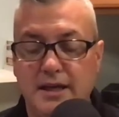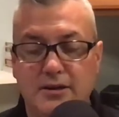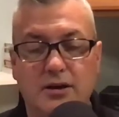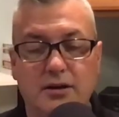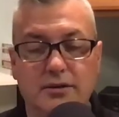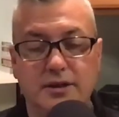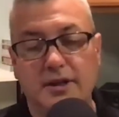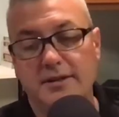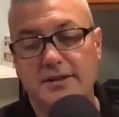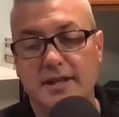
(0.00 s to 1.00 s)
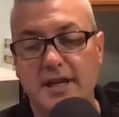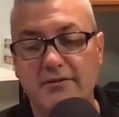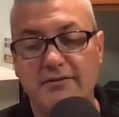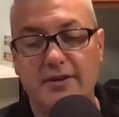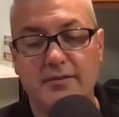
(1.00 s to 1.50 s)
called
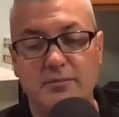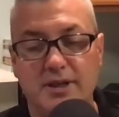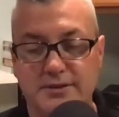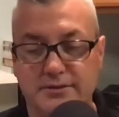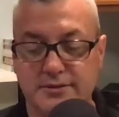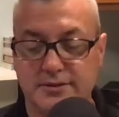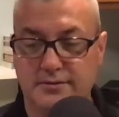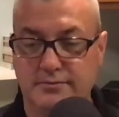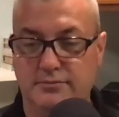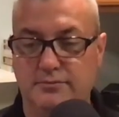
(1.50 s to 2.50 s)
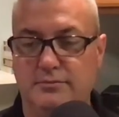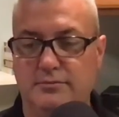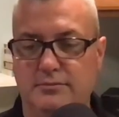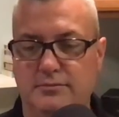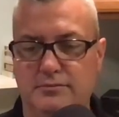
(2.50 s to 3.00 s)
Stave Puzzles.
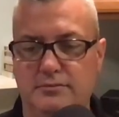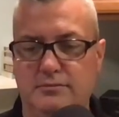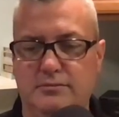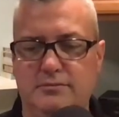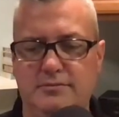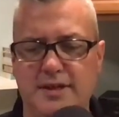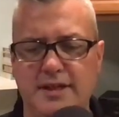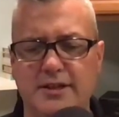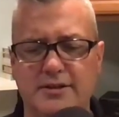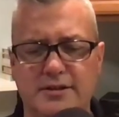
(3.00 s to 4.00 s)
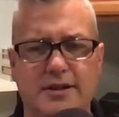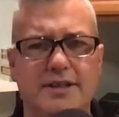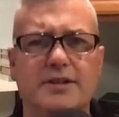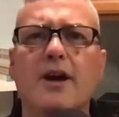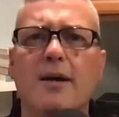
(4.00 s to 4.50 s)
I think
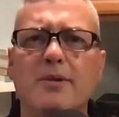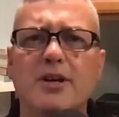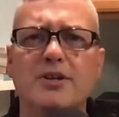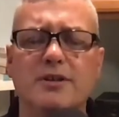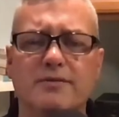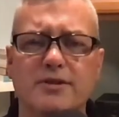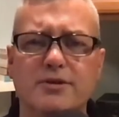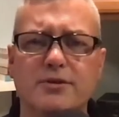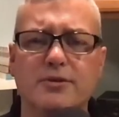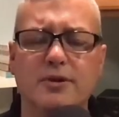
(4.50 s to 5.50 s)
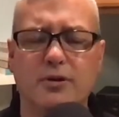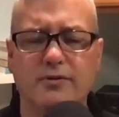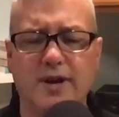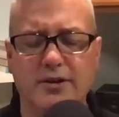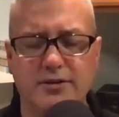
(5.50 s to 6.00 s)
it's a combination of the two
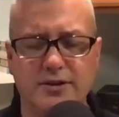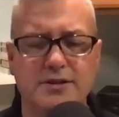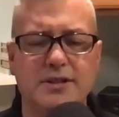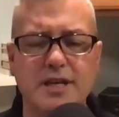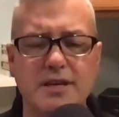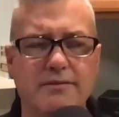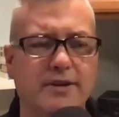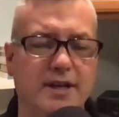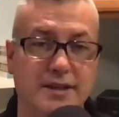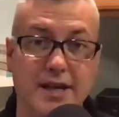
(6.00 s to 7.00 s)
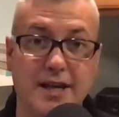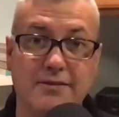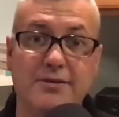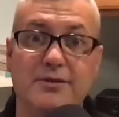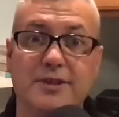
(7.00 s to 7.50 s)
co-founders, Steve and
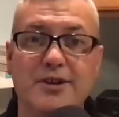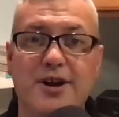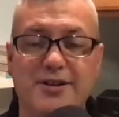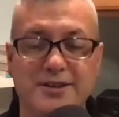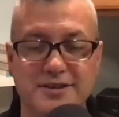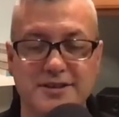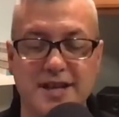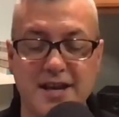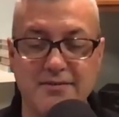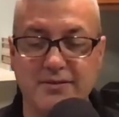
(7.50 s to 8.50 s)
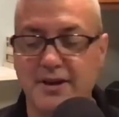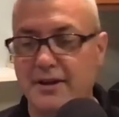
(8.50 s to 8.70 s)
Dave, so they call it Stave.